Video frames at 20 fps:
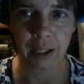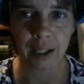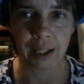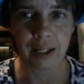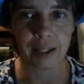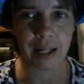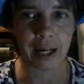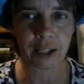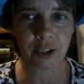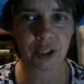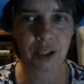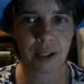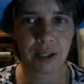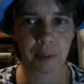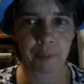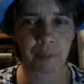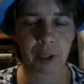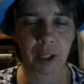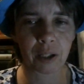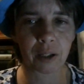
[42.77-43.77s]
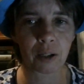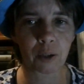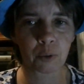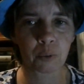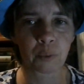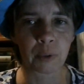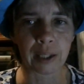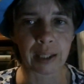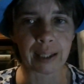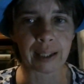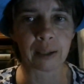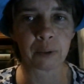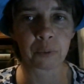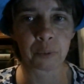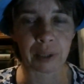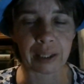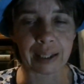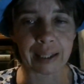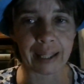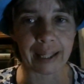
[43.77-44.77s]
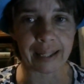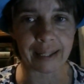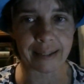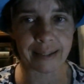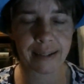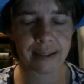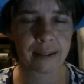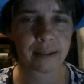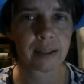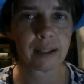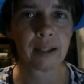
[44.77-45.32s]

is actually something called reading relays.